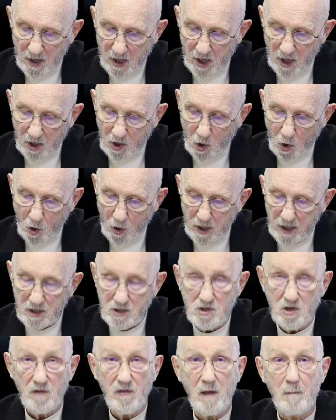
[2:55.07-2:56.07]
according
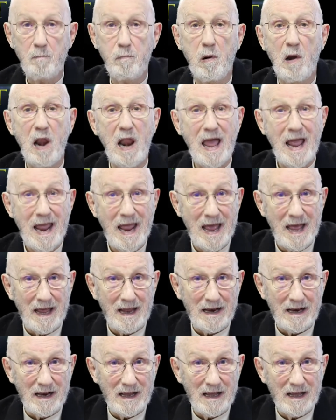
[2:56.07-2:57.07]
to the
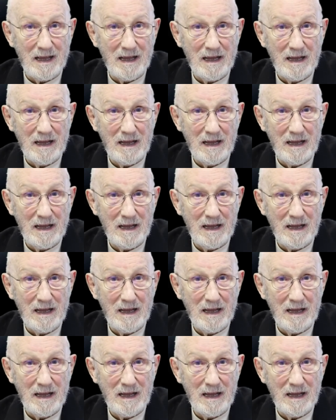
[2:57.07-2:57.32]
plan.